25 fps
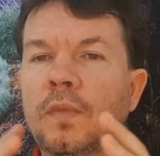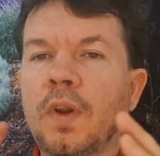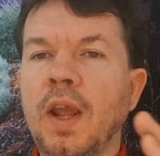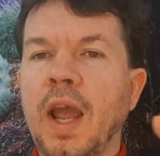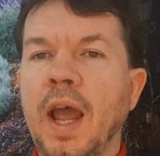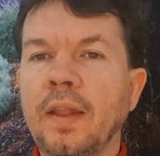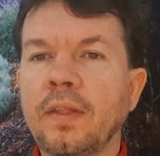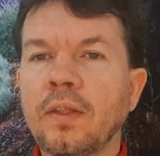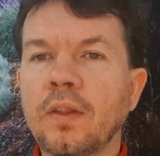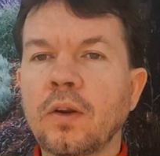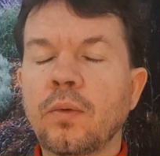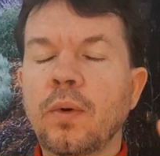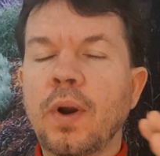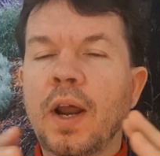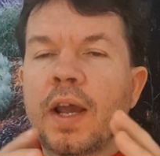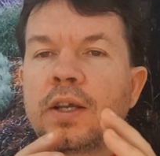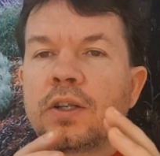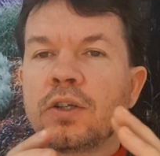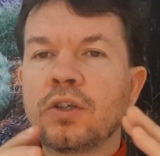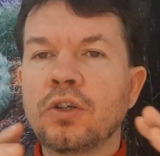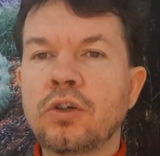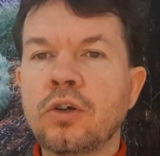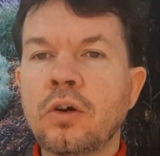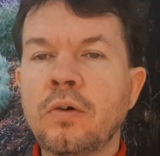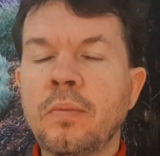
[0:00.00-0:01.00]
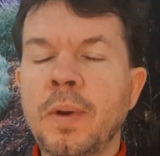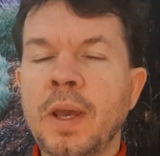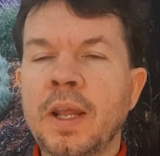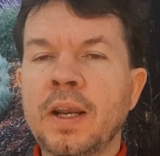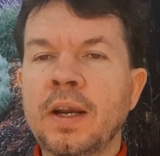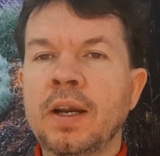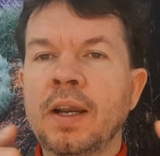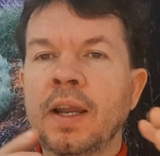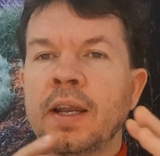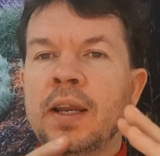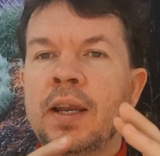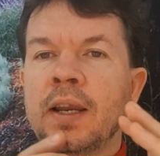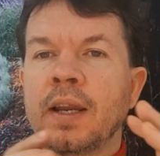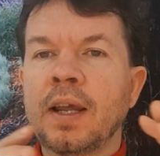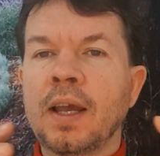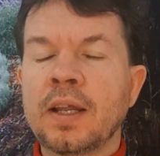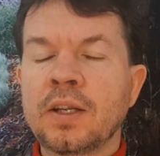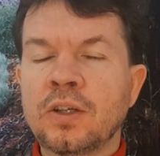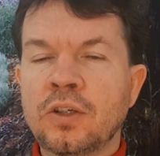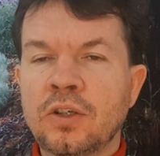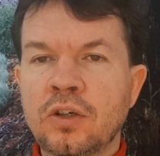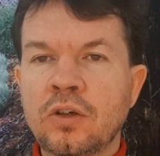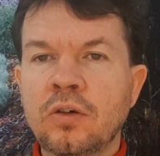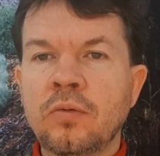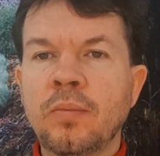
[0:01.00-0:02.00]
at the right zoom in
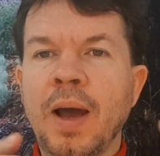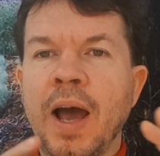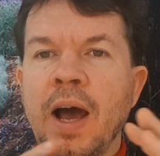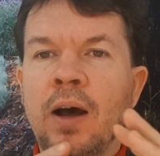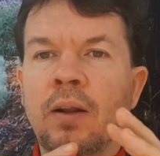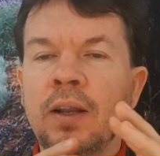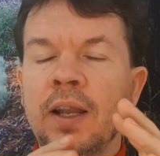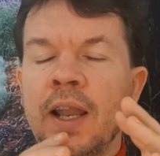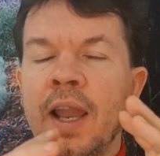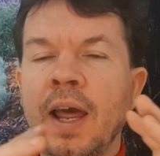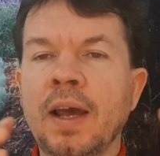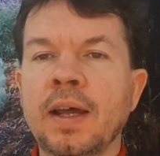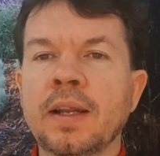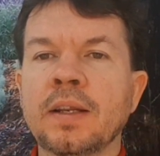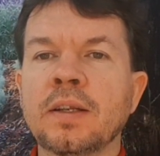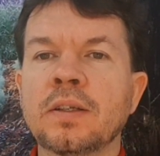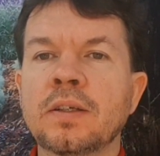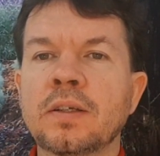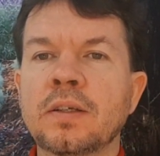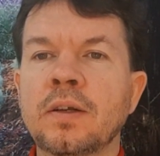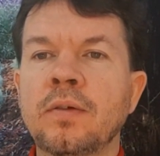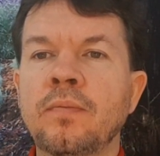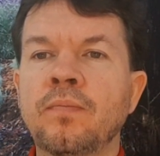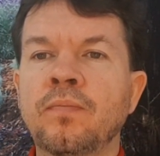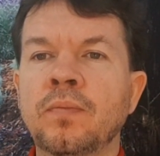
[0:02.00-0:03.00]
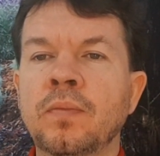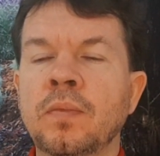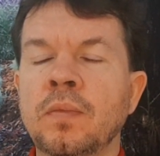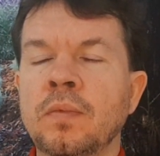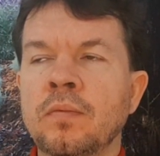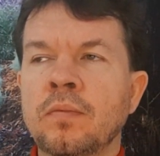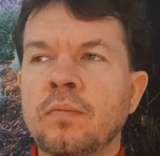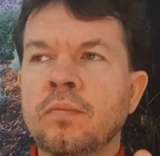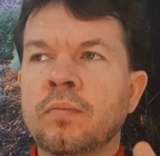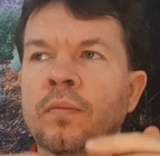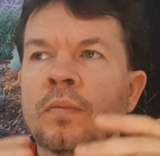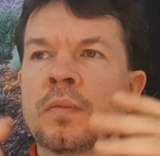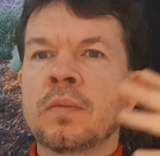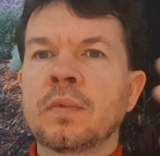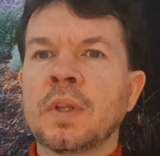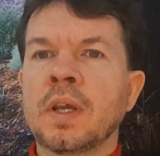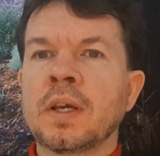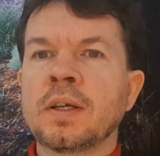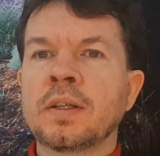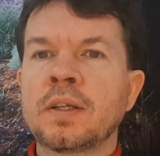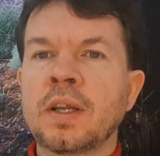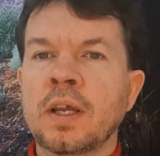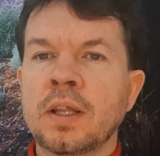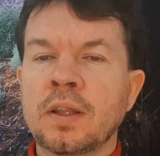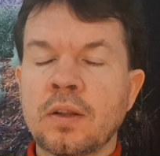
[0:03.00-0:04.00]
and zoom out lens. And
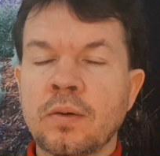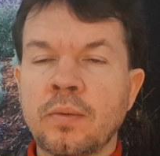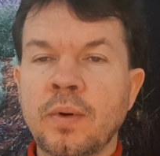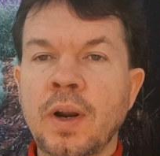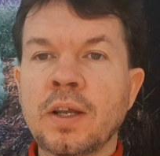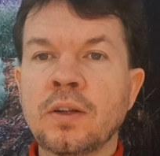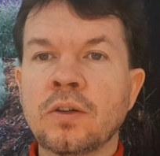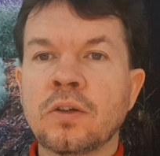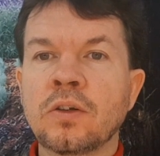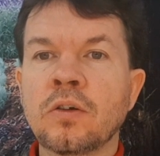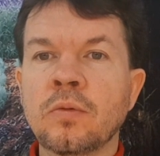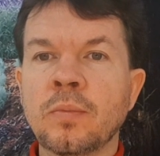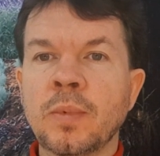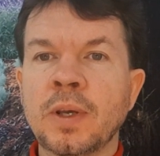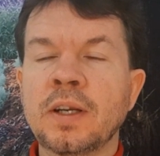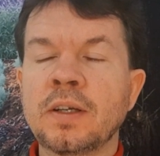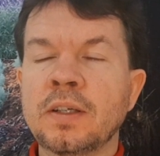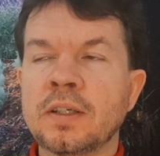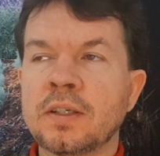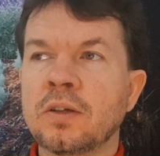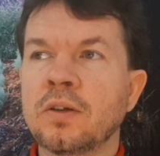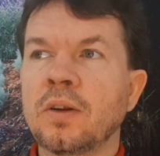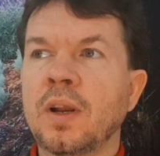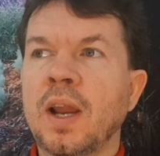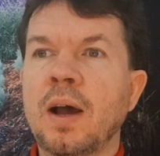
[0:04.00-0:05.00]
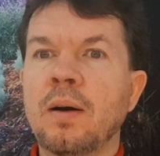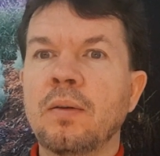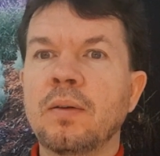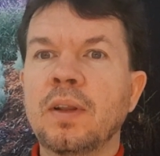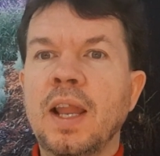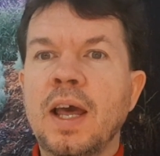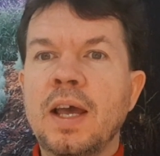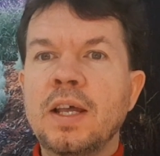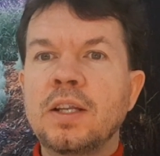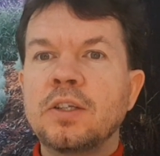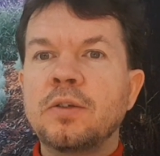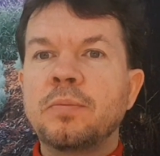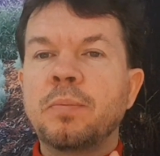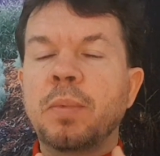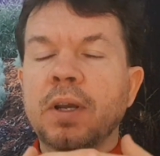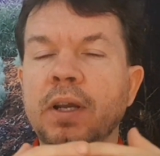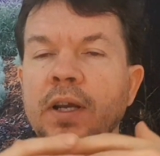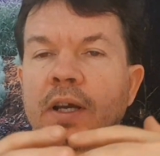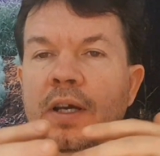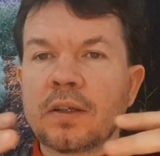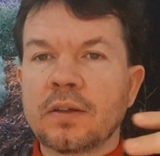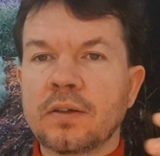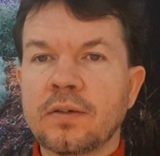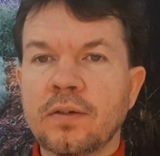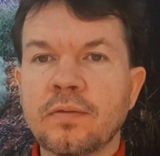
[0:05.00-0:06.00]
I say at the right zoom in and zoom out lens
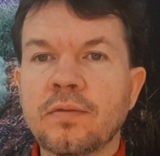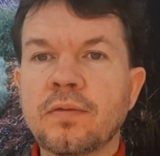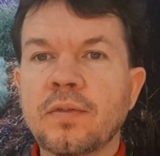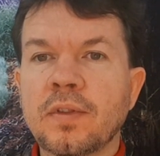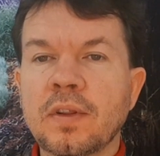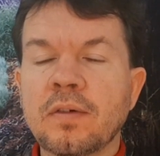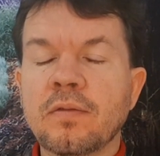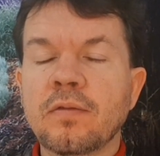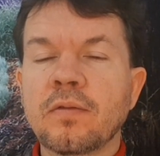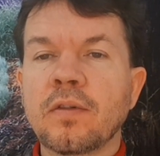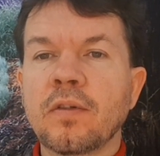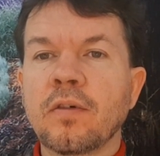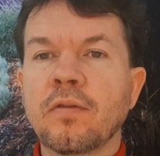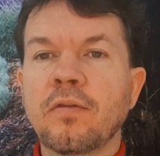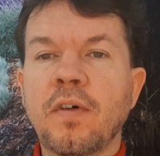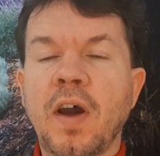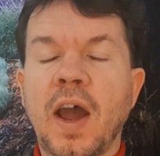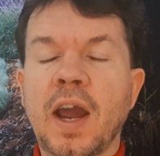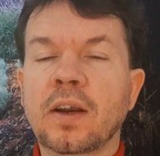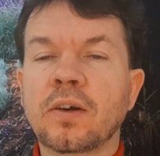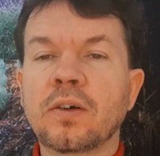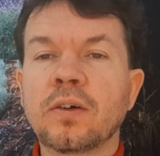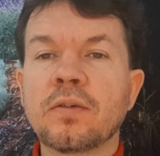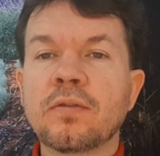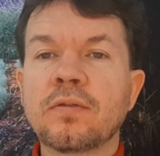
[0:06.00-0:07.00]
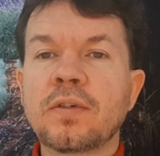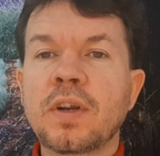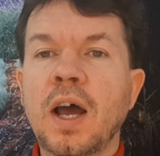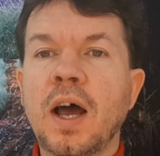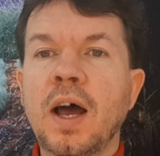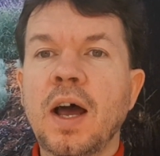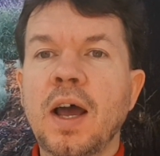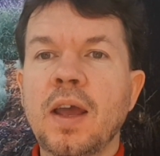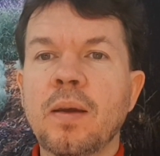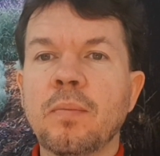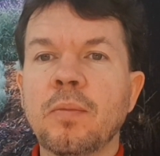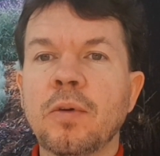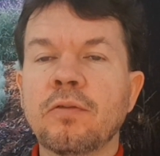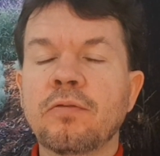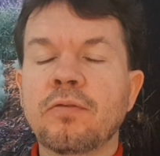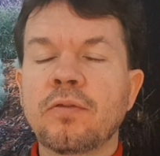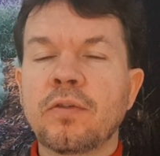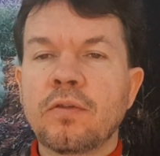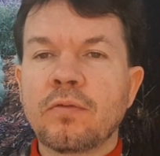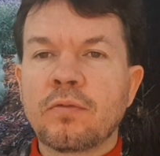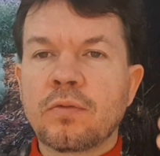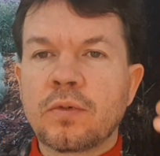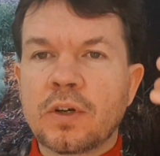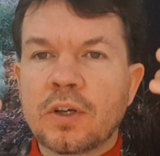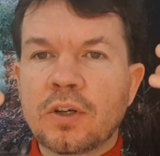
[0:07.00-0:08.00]
because of the factor of time. If
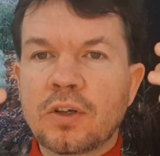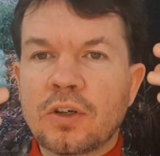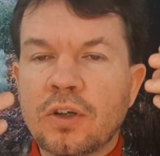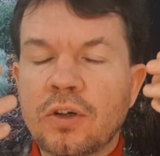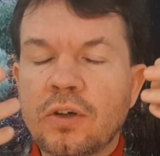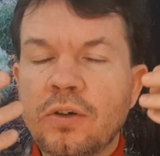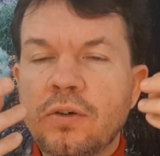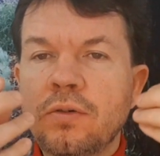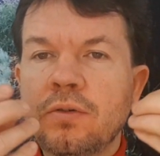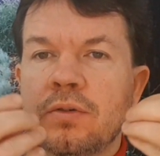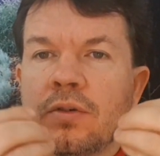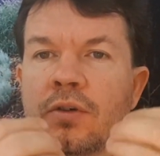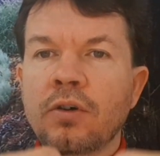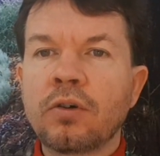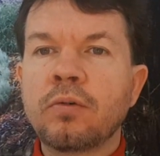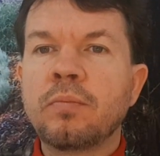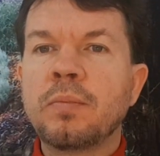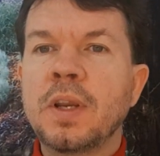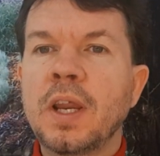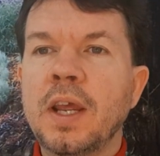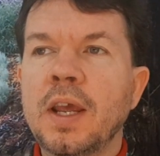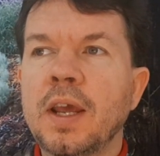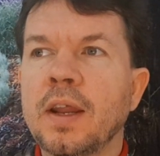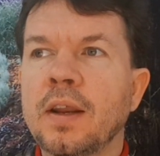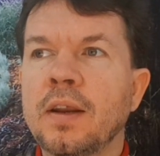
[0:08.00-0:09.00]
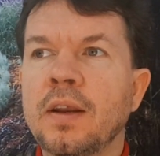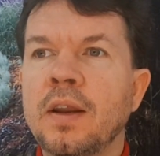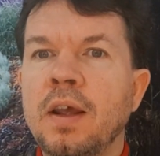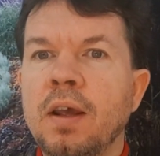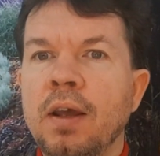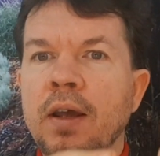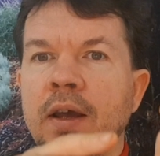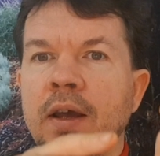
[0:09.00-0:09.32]
we're too zoomed in,